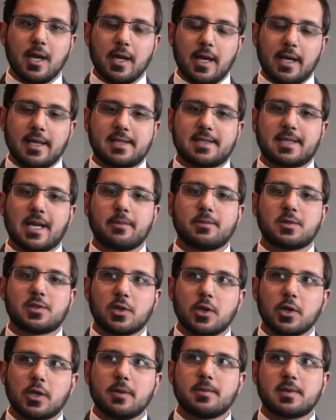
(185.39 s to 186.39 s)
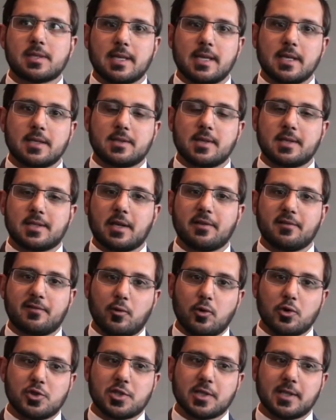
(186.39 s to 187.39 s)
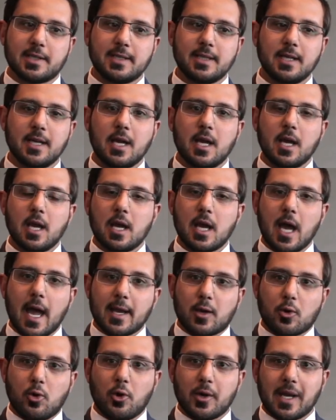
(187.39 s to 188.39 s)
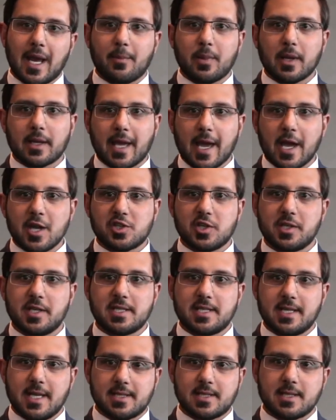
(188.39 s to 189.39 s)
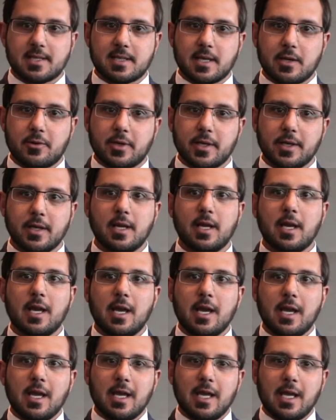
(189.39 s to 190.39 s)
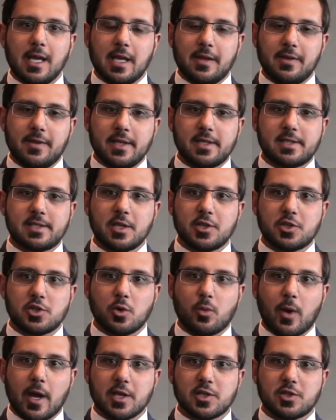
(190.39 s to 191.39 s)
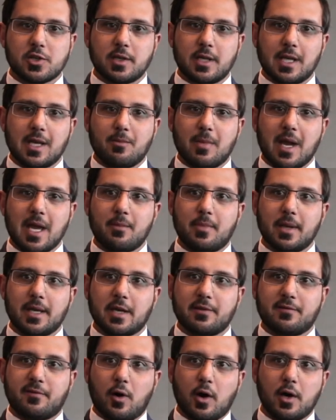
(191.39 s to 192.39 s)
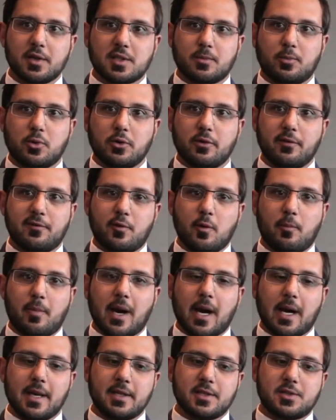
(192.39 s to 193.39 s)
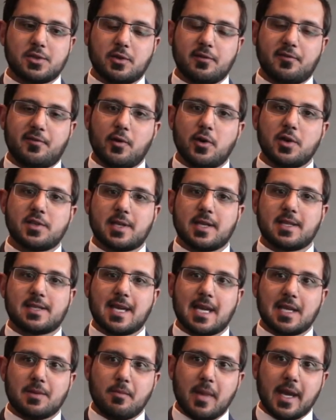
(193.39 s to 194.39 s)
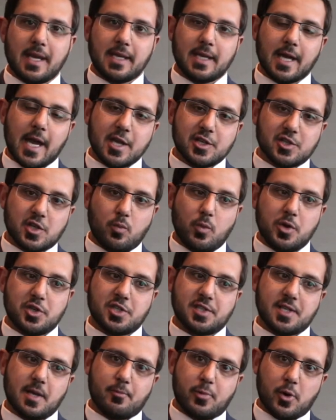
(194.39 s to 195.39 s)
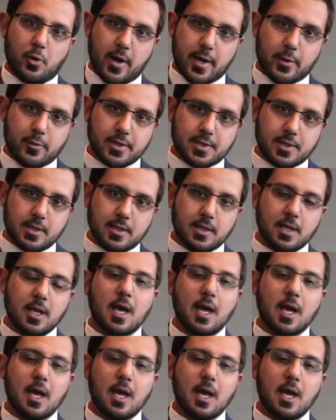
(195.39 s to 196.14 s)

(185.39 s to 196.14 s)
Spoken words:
In some circumstances, unfortunately, a court application is necessary. In this situation, it may be advisable for parties to first attend mediation, which is a prerequisite.